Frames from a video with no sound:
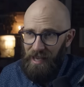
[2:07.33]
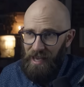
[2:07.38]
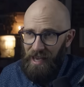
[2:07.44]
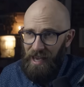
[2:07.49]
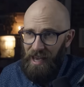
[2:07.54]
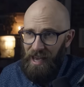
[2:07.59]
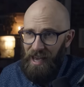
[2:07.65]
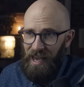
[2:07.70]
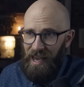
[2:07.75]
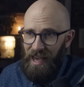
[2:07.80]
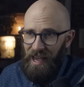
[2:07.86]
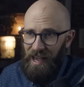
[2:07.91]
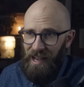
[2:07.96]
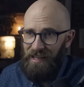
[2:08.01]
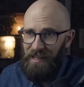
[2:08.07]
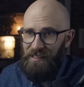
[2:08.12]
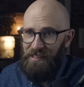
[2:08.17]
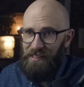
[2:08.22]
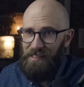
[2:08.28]

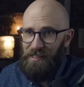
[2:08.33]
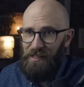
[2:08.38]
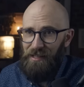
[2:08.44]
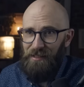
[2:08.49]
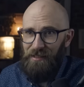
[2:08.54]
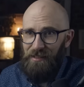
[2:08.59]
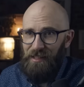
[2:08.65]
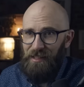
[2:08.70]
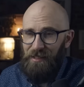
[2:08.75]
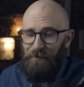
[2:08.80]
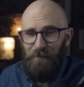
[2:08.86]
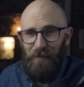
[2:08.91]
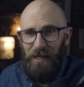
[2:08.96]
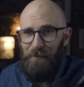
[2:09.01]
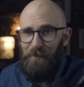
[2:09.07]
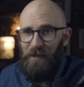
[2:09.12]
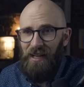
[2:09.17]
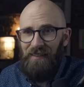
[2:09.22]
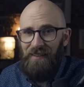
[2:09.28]
and the
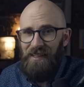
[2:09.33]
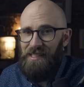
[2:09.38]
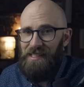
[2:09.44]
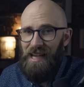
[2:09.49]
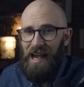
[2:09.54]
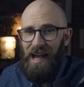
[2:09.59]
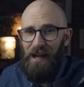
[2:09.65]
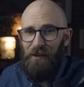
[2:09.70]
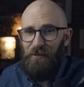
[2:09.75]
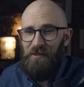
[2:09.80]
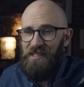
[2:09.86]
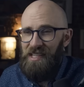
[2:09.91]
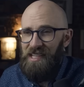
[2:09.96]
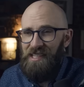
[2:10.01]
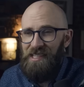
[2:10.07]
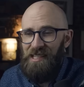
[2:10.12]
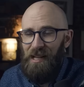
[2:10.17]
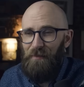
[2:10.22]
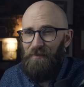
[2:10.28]
people in the town
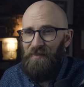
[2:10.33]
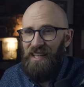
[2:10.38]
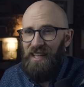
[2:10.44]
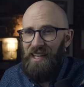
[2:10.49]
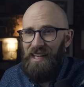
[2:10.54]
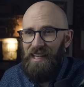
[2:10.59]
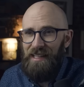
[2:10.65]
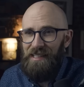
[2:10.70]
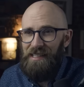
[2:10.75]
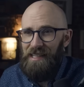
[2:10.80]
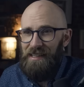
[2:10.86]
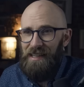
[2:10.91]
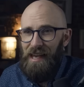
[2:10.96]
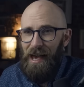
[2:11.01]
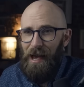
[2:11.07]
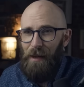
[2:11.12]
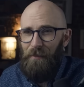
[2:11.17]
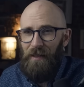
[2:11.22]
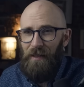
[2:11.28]
did something to
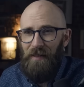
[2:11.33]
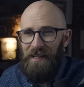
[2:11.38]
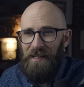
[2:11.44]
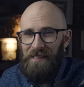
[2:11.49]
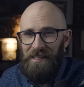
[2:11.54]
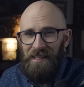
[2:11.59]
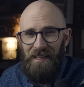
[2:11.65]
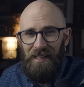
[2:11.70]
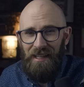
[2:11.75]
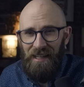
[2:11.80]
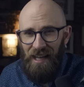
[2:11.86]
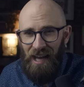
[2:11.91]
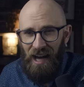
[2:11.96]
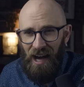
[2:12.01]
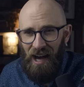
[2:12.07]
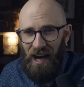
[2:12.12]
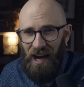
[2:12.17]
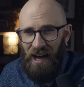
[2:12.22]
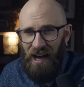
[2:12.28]
them that they didn't
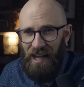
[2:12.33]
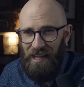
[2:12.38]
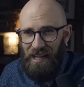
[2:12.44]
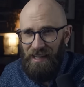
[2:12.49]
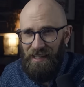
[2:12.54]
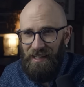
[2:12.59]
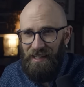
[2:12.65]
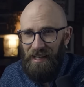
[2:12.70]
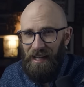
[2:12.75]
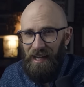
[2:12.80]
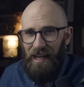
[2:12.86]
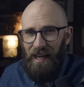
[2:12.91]
like,